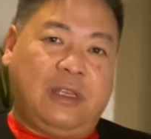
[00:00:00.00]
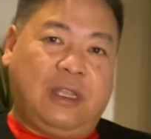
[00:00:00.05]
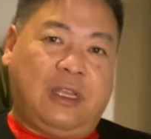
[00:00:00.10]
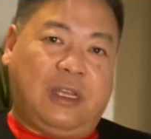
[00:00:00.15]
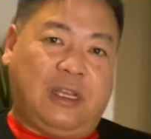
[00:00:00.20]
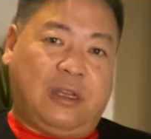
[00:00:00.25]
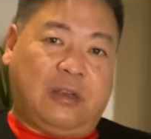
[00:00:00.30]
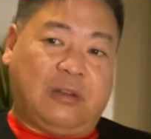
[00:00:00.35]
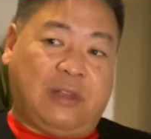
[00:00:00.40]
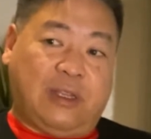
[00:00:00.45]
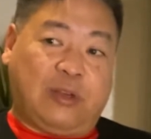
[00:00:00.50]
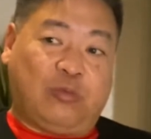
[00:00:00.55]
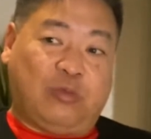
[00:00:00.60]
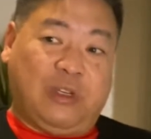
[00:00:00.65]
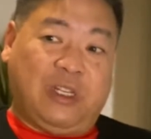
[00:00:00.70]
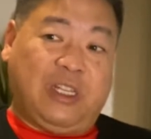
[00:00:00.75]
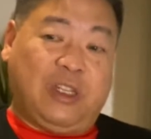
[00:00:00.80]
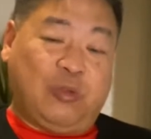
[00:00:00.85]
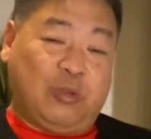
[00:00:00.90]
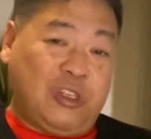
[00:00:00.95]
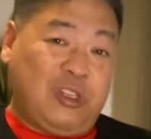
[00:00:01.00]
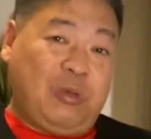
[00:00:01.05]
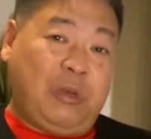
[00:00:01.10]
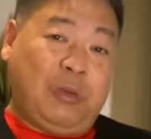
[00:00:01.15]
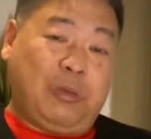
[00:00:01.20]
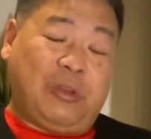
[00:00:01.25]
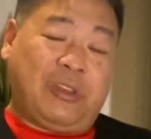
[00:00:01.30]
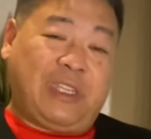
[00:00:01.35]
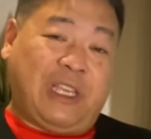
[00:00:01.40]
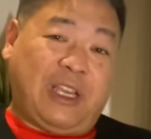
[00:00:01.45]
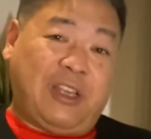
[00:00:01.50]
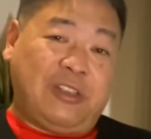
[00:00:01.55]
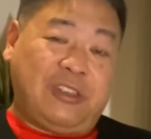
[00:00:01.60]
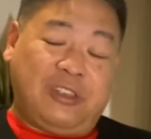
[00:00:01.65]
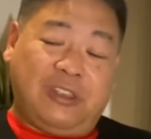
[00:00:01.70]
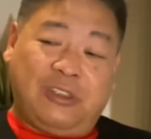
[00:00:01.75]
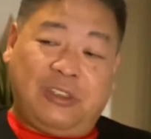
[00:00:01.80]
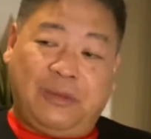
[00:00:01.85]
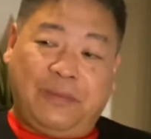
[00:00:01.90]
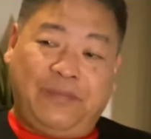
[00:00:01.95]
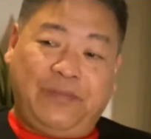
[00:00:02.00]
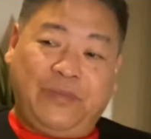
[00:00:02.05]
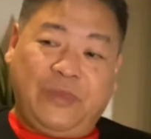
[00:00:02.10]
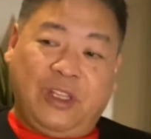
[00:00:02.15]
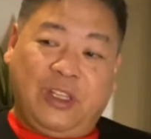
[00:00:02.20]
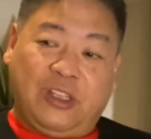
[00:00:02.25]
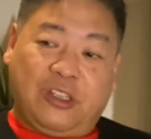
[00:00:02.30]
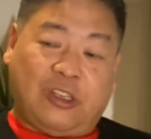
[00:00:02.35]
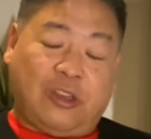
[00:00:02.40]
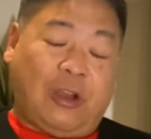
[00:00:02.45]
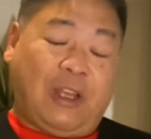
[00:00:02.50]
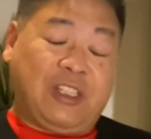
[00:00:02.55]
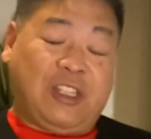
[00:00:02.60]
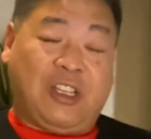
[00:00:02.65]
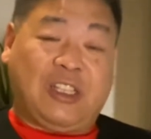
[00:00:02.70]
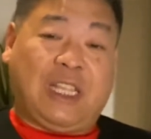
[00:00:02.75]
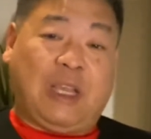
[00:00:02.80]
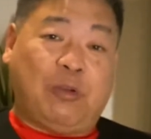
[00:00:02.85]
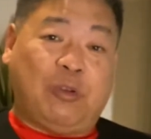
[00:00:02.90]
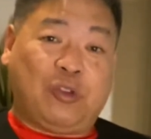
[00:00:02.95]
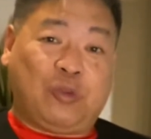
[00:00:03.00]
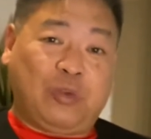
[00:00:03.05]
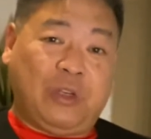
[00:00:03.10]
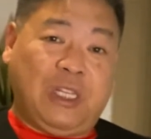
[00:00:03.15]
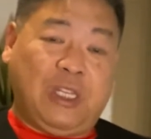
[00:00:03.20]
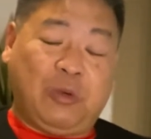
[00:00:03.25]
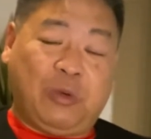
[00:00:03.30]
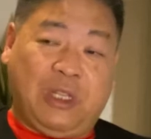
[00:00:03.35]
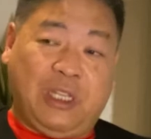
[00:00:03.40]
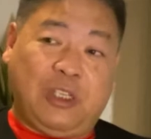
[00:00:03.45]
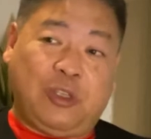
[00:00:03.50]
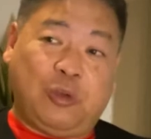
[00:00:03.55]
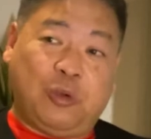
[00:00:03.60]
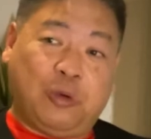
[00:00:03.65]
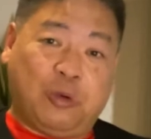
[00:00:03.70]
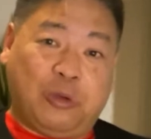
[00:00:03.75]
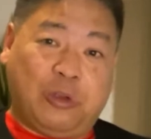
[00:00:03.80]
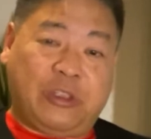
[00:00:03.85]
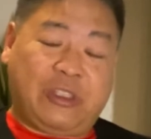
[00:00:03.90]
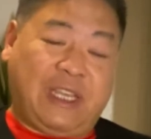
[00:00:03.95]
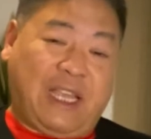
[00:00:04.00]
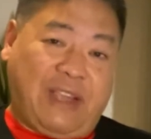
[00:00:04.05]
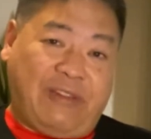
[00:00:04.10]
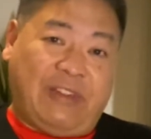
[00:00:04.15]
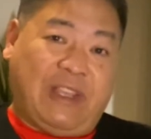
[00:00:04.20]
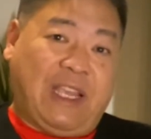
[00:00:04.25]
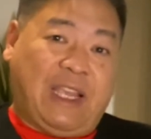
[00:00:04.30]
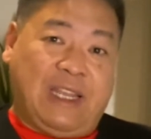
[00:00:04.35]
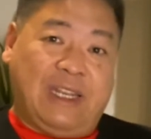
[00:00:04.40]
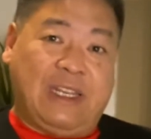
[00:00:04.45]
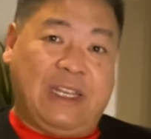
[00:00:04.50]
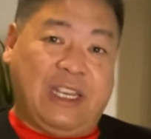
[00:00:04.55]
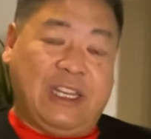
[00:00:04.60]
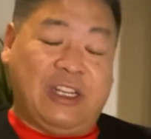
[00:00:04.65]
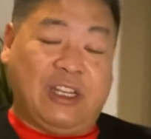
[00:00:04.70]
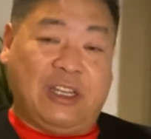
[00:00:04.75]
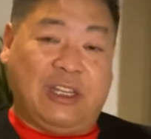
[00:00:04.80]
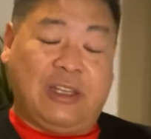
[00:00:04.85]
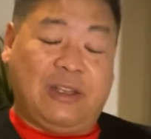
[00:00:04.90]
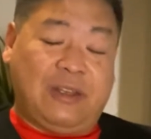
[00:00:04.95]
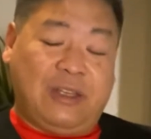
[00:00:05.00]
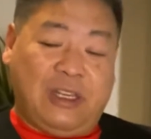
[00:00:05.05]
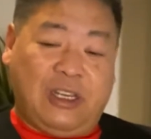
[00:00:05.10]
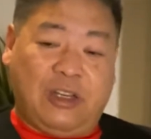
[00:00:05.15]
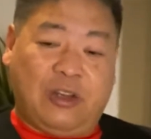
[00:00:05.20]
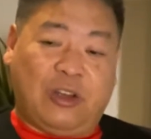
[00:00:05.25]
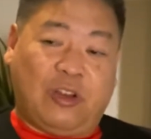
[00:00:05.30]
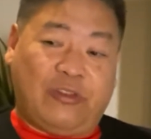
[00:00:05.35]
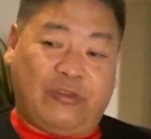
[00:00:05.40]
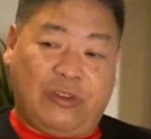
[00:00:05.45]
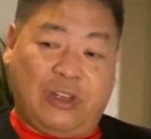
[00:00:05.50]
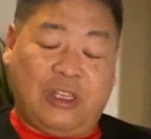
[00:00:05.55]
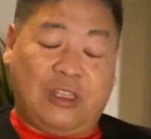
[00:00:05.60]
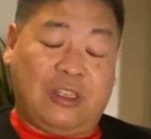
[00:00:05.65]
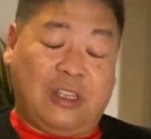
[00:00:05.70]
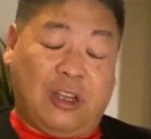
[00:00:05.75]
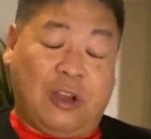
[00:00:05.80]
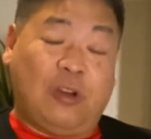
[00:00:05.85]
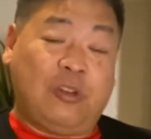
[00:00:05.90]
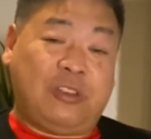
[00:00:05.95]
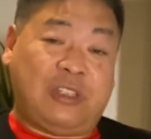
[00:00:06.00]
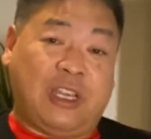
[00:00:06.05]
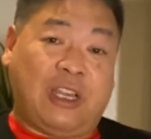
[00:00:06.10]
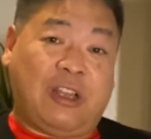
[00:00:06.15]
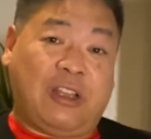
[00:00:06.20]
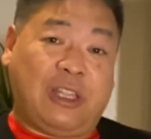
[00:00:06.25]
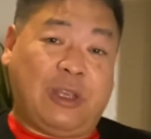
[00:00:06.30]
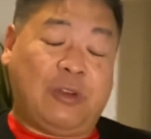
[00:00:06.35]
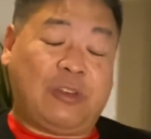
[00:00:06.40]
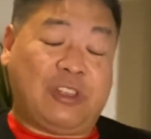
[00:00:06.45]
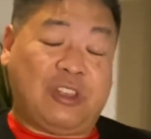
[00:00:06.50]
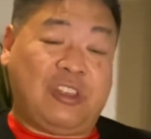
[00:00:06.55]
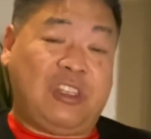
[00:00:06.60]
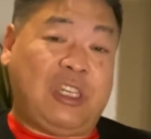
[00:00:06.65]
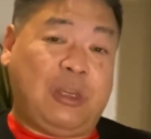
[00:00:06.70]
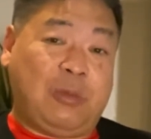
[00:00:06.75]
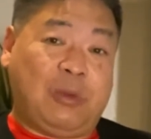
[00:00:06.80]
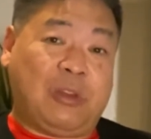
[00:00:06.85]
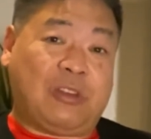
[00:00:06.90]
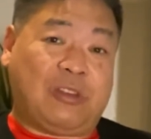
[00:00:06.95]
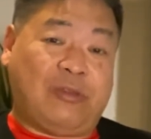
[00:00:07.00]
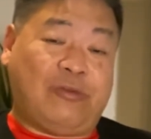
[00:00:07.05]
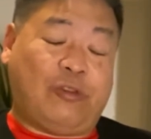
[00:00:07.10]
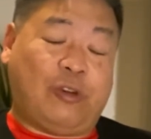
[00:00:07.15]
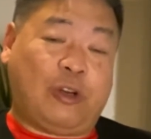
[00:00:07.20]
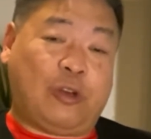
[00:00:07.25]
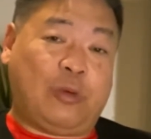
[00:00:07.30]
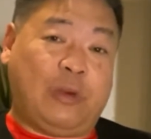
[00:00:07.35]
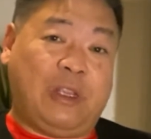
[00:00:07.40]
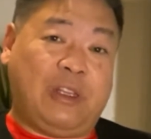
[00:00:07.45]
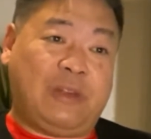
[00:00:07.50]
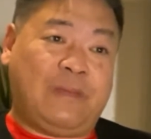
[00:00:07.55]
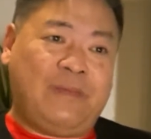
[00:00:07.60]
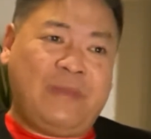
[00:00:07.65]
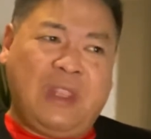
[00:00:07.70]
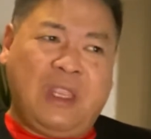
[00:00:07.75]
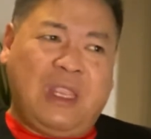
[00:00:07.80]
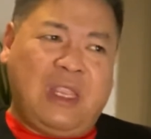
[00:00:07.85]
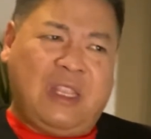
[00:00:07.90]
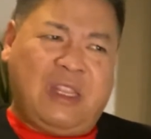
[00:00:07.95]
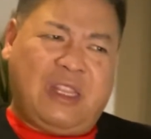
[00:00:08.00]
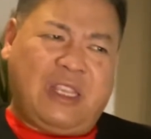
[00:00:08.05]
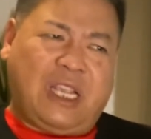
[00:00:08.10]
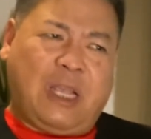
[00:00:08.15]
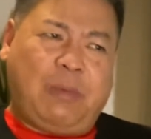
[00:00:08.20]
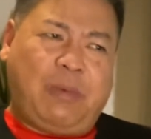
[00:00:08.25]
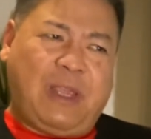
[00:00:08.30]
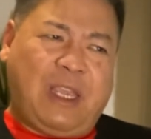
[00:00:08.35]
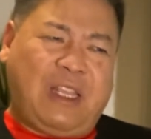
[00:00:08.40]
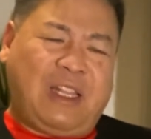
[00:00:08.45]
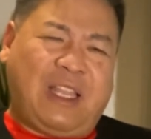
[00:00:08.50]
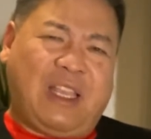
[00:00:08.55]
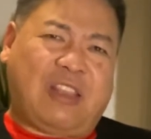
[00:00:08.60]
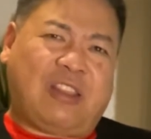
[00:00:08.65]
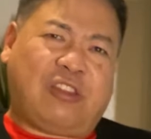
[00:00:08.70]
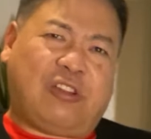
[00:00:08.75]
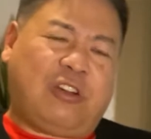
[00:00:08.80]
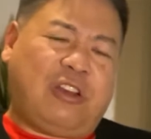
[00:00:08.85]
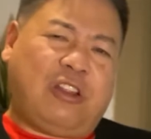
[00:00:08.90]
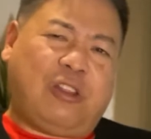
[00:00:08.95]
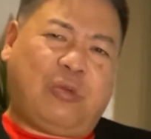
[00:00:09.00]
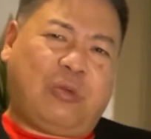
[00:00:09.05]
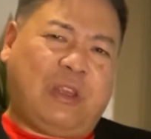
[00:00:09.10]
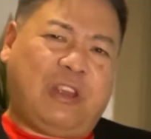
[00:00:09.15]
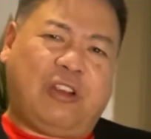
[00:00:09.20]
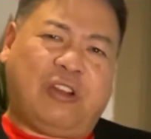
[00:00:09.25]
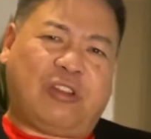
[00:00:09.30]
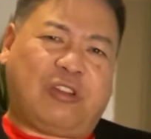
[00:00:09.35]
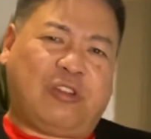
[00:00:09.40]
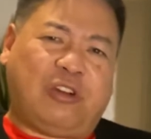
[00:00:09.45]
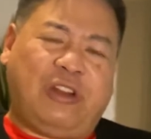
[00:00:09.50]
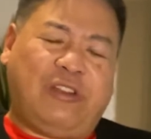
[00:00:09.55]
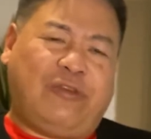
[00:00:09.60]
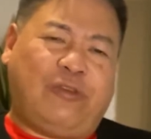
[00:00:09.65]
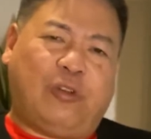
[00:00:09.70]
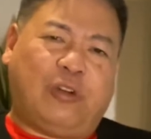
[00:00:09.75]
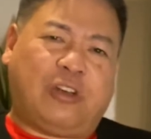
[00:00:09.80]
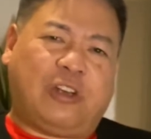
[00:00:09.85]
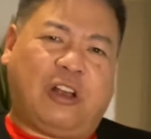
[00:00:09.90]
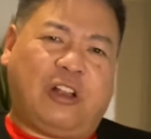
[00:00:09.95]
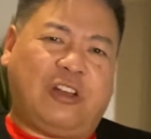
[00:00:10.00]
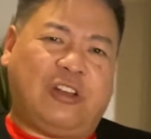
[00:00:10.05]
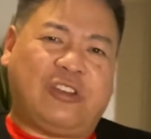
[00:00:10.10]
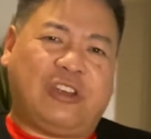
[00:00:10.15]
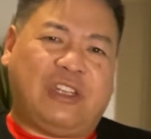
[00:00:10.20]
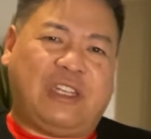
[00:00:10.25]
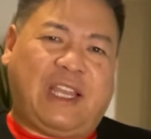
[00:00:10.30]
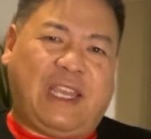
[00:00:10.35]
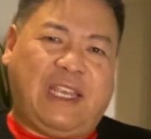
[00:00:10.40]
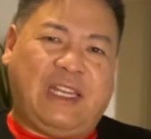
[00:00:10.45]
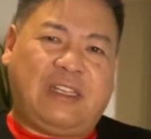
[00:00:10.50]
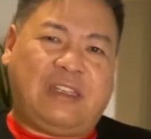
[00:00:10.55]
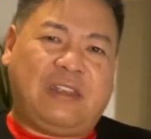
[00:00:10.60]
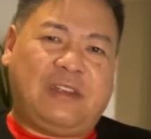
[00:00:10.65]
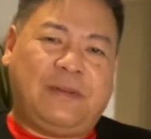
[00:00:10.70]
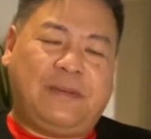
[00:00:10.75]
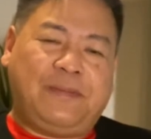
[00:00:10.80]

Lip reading: like really rich people's houses. So I thought that was really, really cool to have that in a hotel that was as cheap as the Four Queens. I think I paid like $33 or $34 a night